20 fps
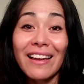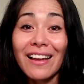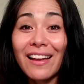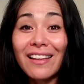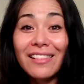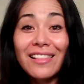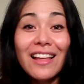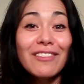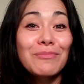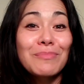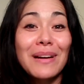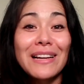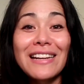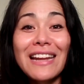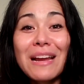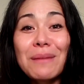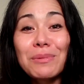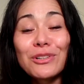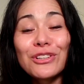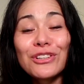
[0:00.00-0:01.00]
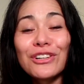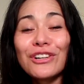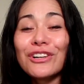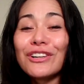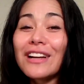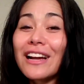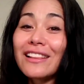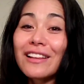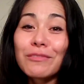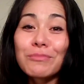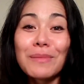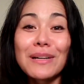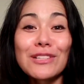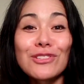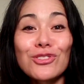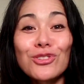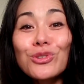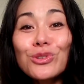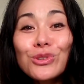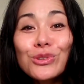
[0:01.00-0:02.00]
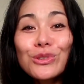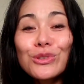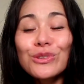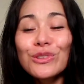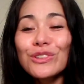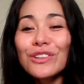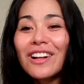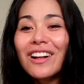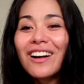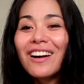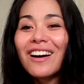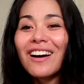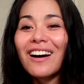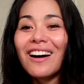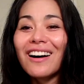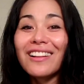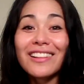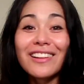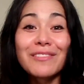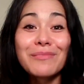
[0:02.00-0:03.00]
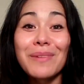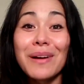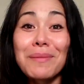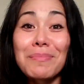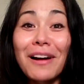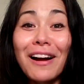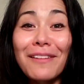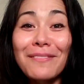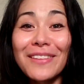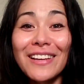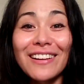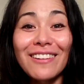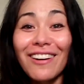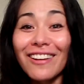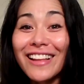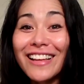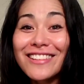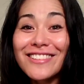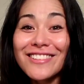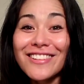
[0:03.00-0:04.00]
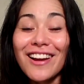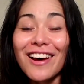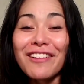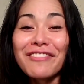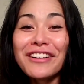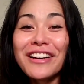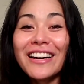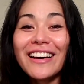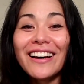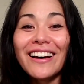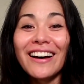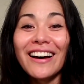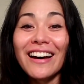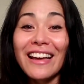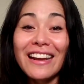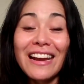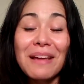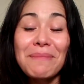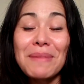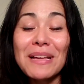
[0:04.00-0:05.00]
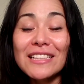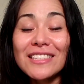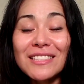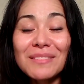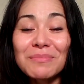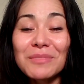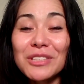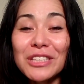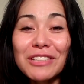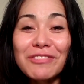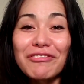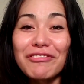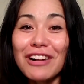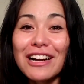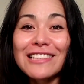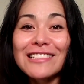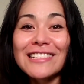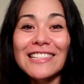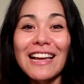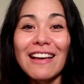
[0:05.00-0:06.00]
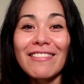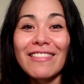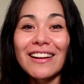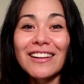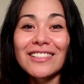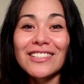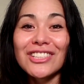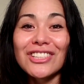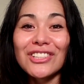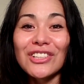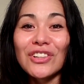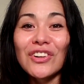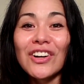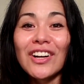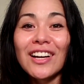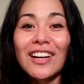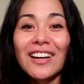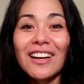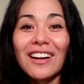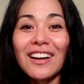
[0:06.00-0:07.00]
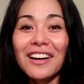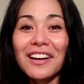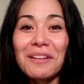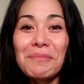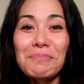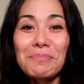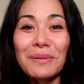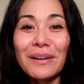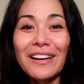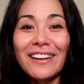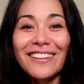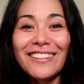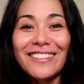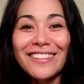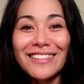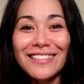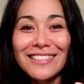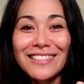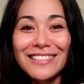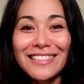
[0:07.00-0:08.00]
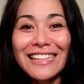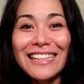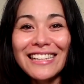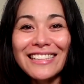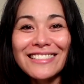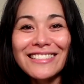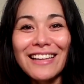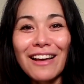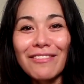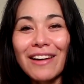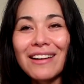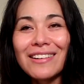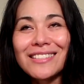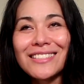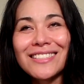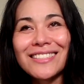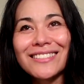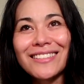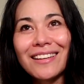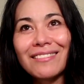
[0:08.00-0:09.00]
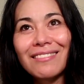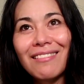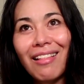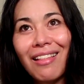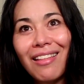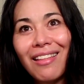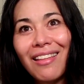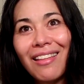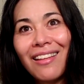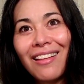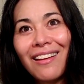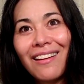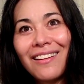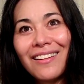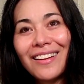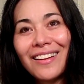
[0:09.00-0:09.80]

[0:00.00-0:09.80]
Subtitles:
Like, I loved my neighborhood, I loved my school, I loved my apartment, all that stuff. And I made some good friends out there too. But the city itself, I was just like, eh.